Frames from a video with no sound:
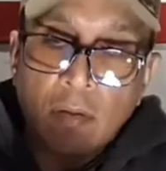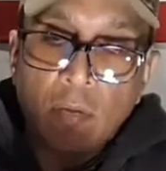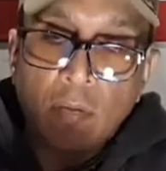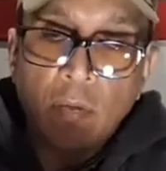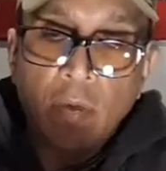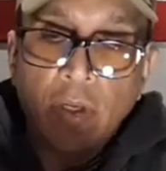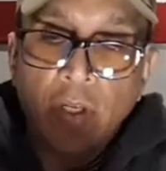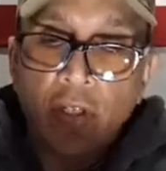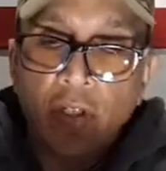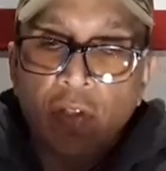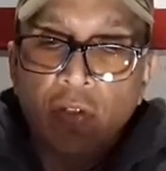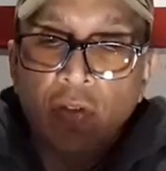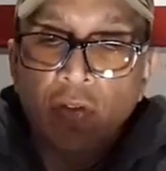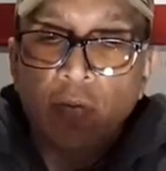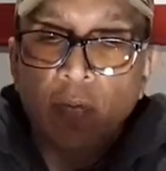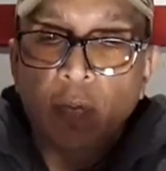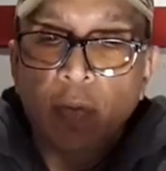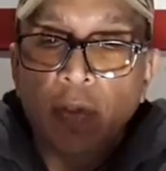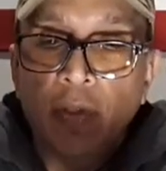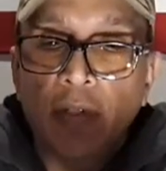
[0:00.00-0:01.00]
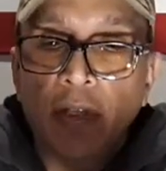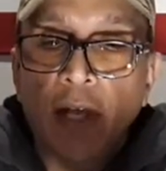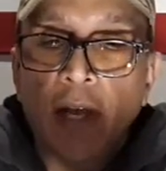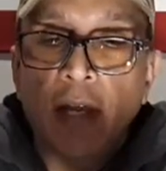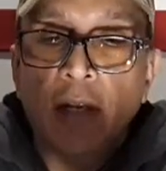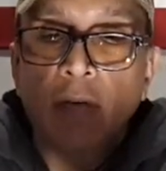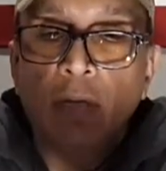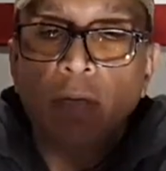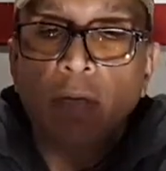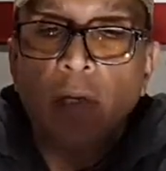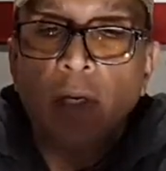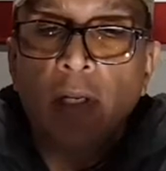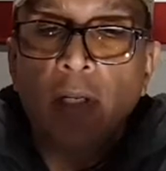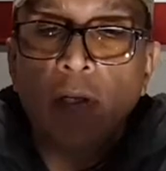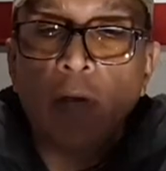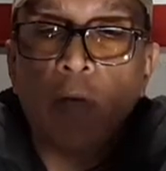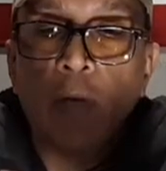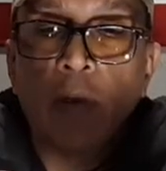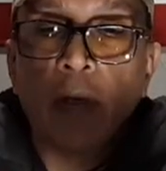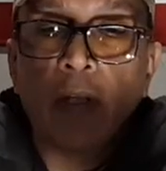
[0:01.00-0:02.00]
we can just put that really
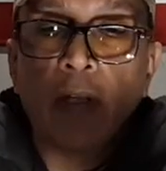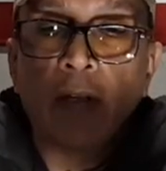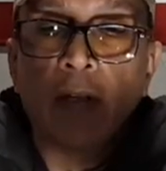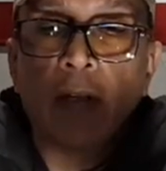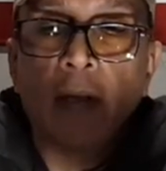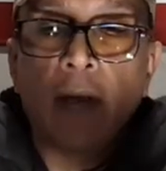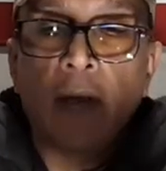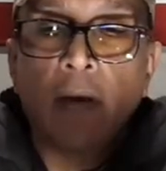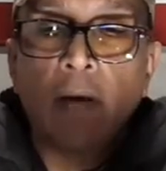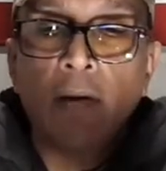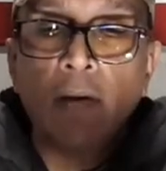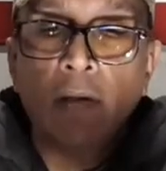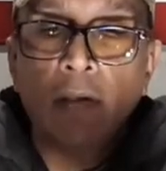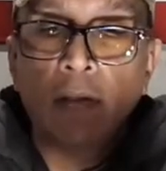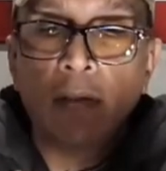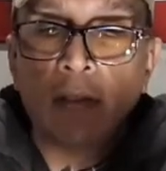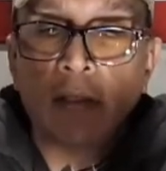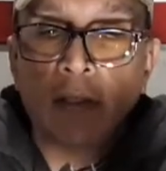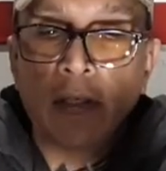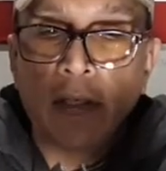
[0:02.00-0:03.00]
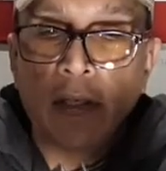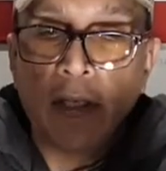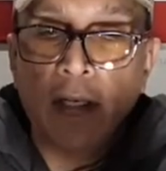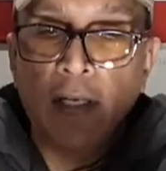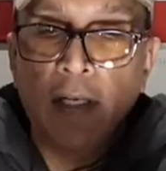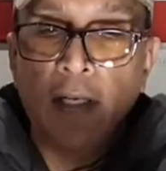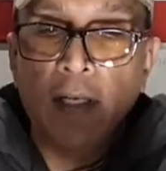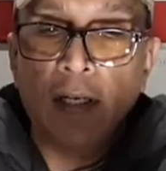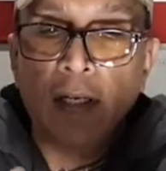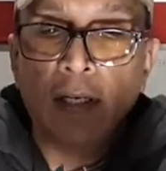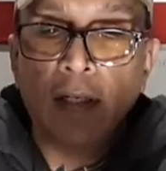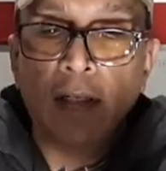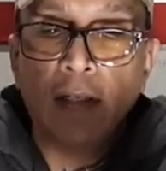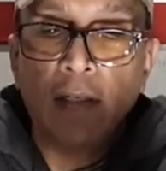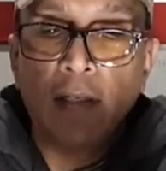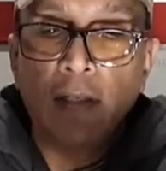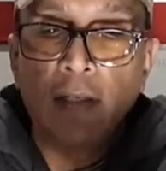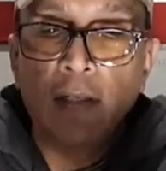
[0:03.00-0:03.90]
quick there, and